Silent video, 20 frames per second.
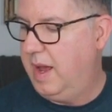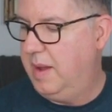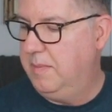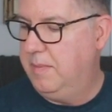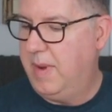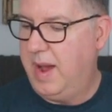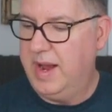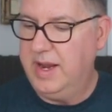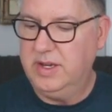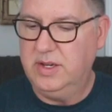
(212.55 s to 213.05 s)

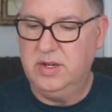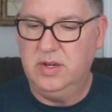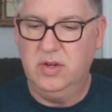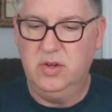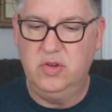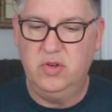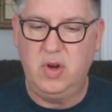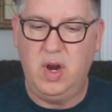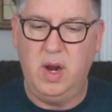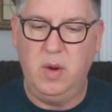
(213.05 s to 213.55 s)
might
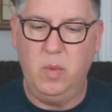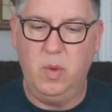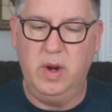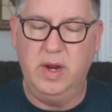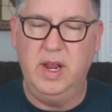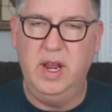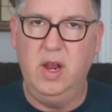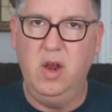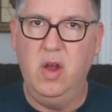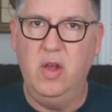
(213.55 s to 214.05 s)
try
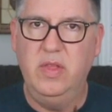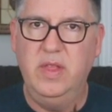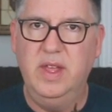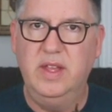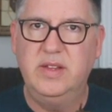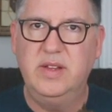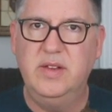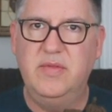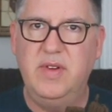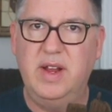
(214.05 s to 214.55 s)
working on
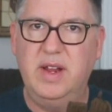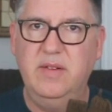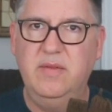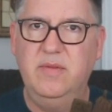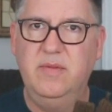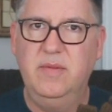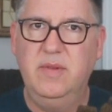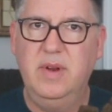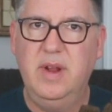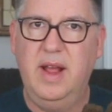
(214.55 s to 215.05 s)
this if I can.
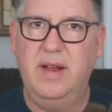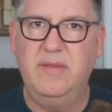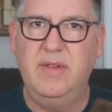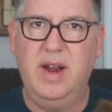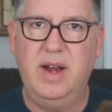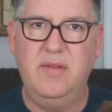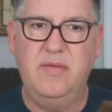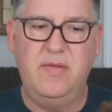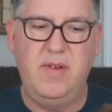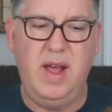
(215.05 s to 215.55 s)
I've
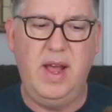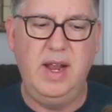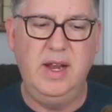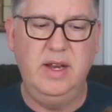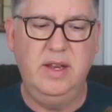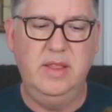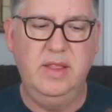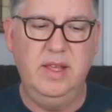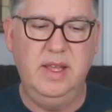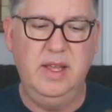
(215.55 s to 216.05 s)
got to
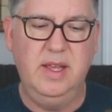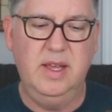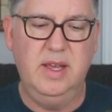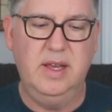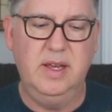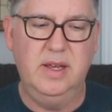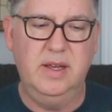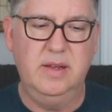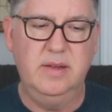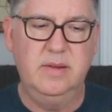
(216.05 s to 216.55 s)
find the
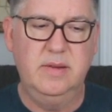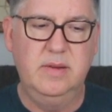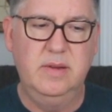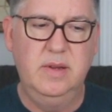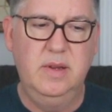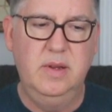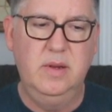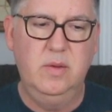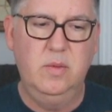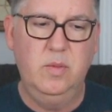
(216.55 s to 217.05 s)

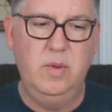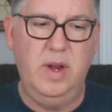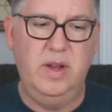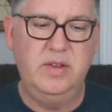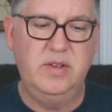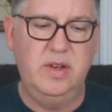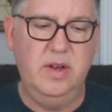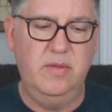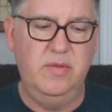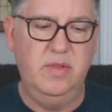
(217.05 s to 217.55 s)

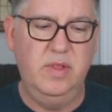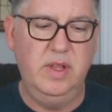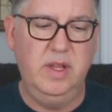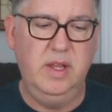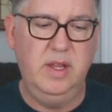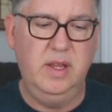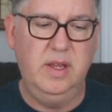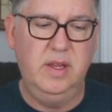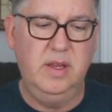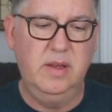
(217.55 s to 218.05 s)
rest of
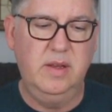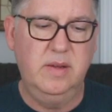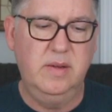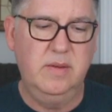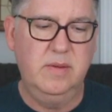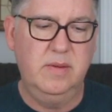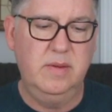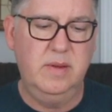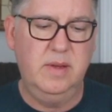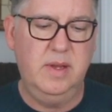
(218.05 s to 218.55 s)
the
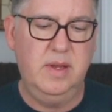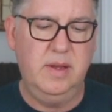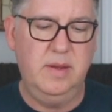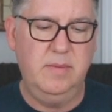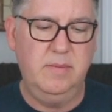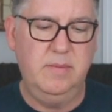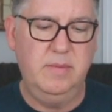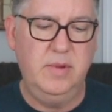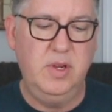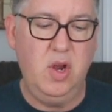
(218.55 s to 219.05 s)

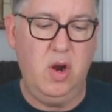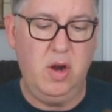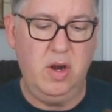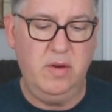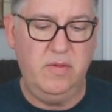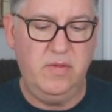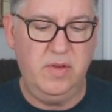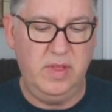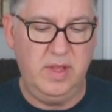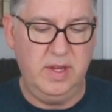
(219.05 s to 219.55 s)

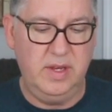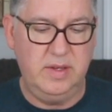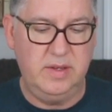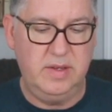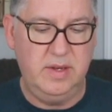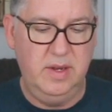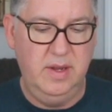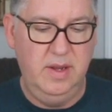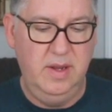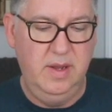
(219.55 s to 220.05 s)
yarn for
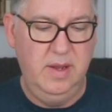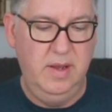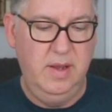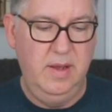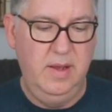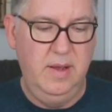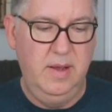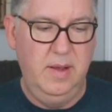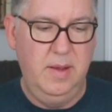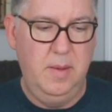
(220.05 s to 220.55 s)
this.
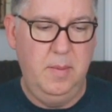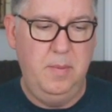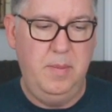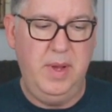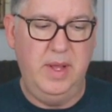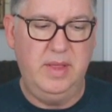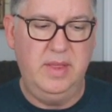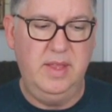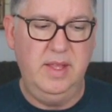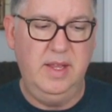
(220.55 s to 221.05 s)

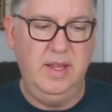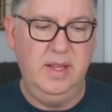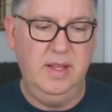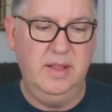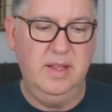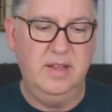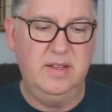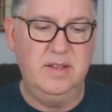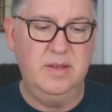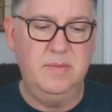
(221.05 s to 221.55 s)
But
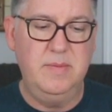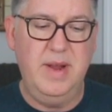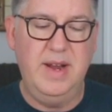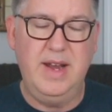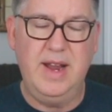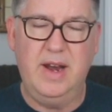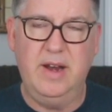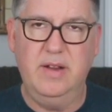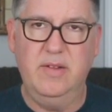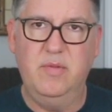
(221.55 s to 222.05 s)
this is
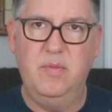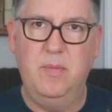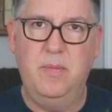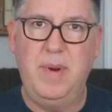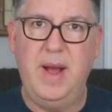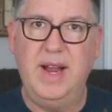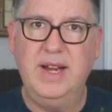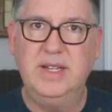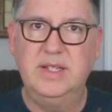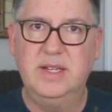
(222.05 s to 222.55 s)
made out of
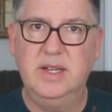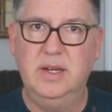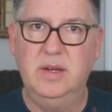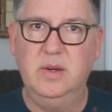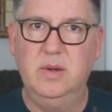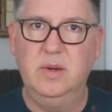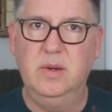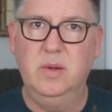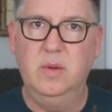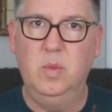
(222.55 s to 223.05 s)

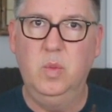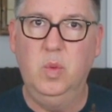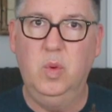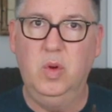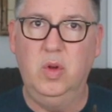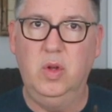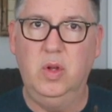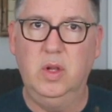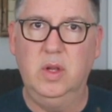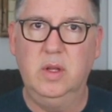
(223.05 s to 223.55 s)
bison
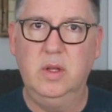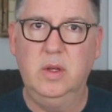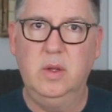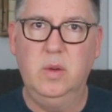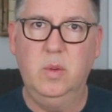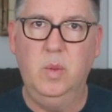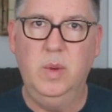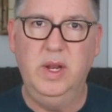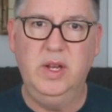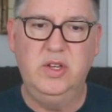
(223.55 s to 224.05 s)
wool,
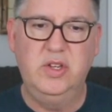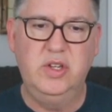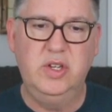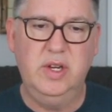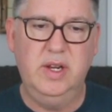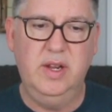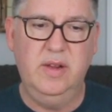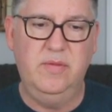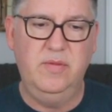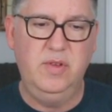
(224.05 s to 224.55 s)

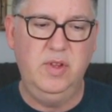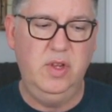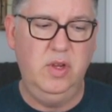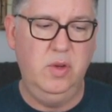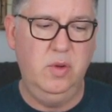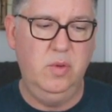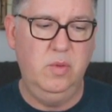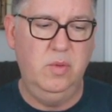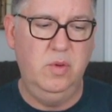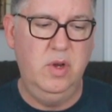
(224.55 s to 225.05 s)
which, if
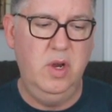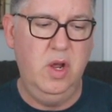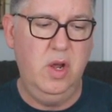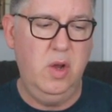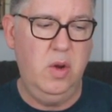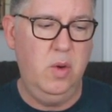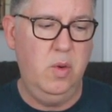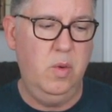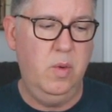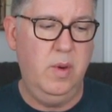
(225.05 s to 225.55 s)
you
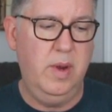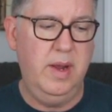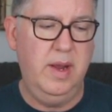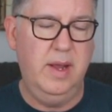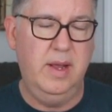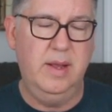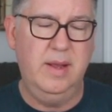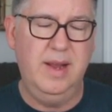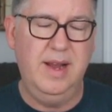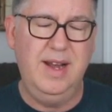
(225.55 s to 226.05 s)
know
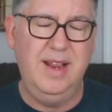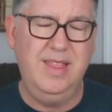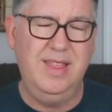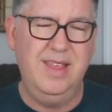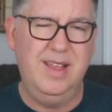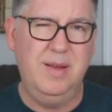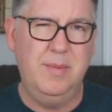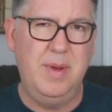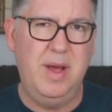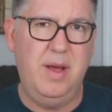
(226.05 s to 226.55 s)

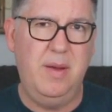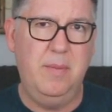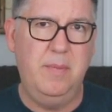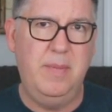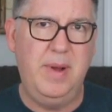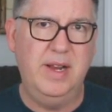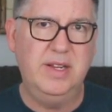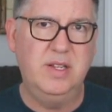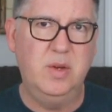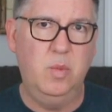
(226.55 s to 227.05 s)
anything about
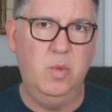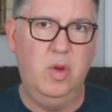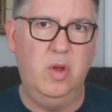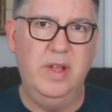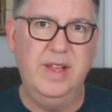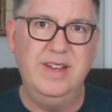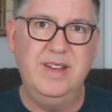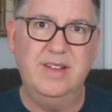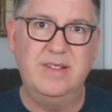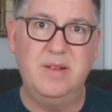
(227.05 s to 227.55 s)
bison
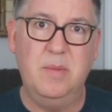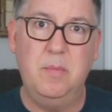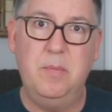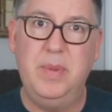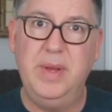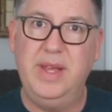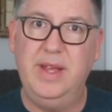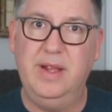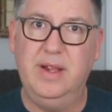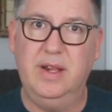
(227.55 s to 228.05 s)
wool, it
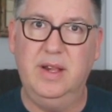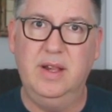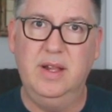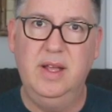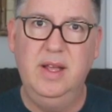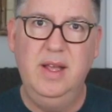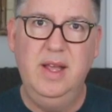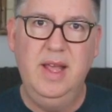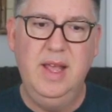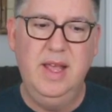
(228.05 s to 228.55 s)
doesn't pill.
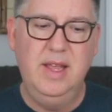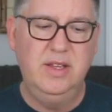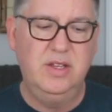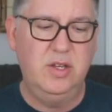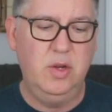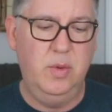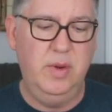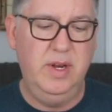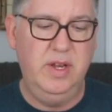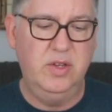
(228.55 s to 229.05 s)

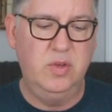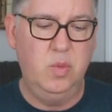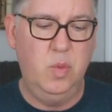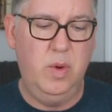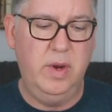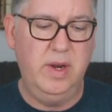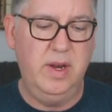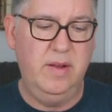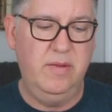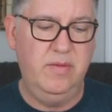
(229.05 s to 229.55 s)
So it is
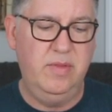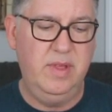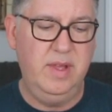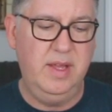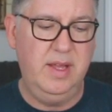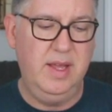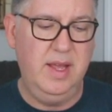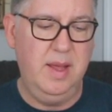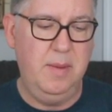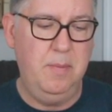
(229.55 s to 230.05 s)
one of
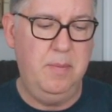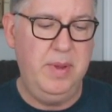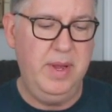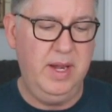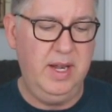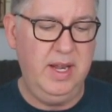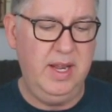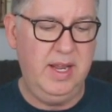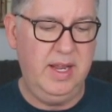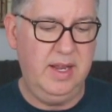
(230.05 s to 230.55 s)
the
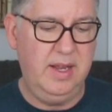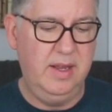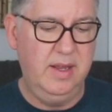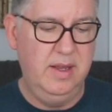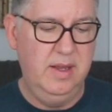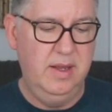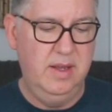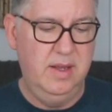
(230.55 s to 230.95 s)
impilling